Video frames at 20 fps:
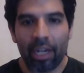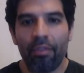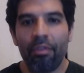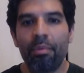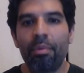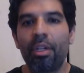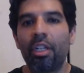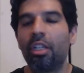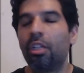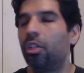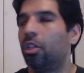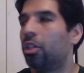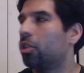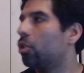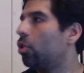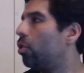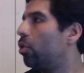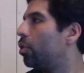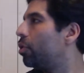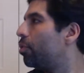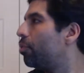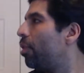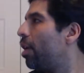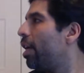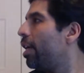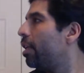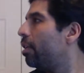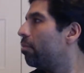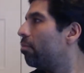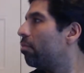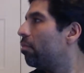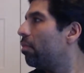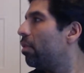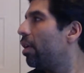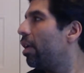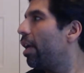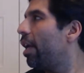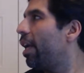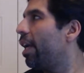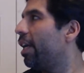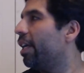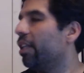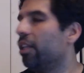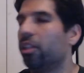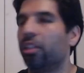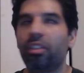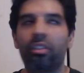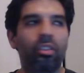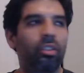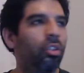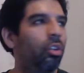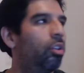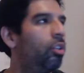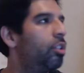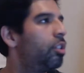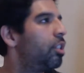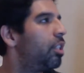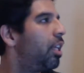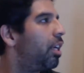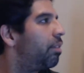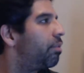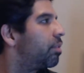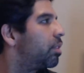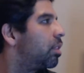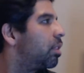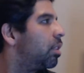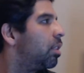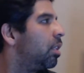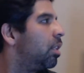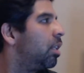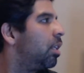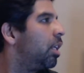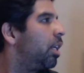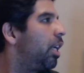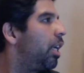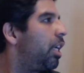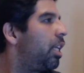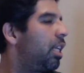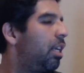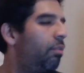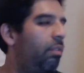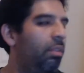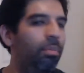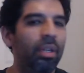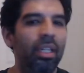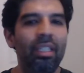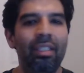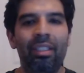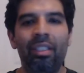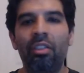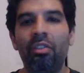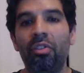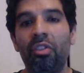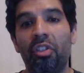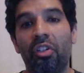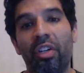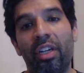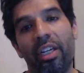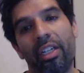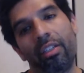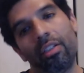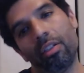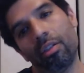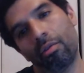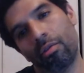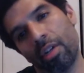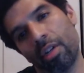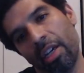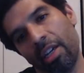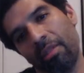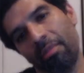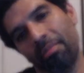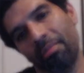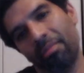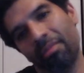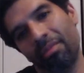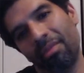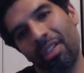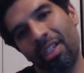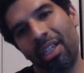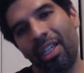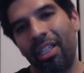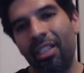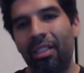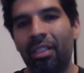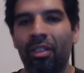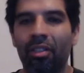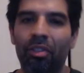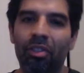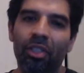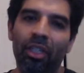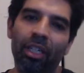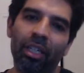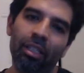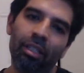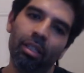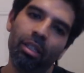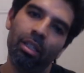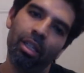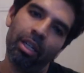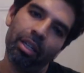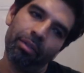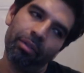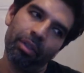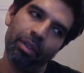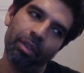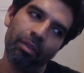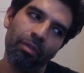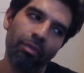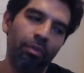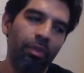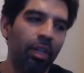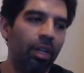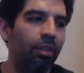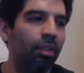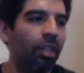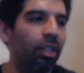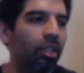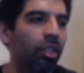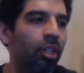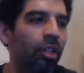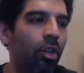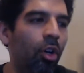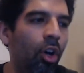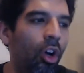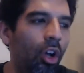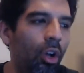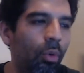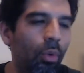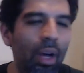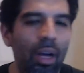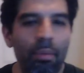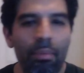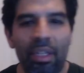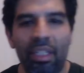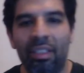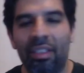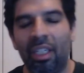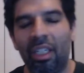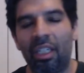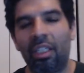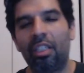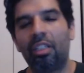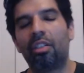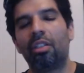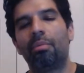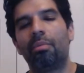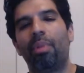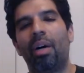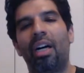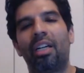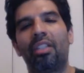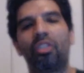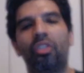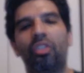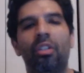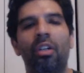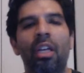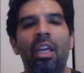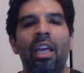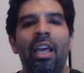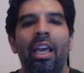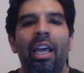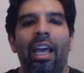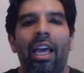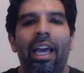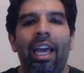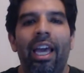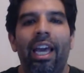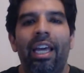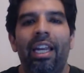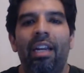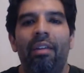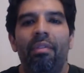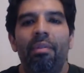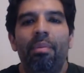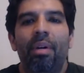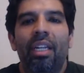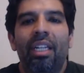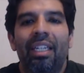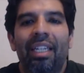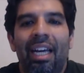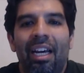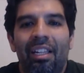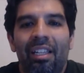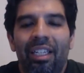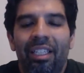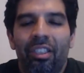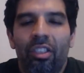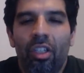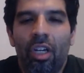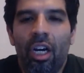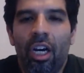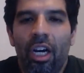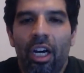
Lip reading: everybody look towards your right and looks towards your left. And everybody tilt your head to the right and tilt your head to the left. Very good, all while maintaining good posture. And everybody, now let's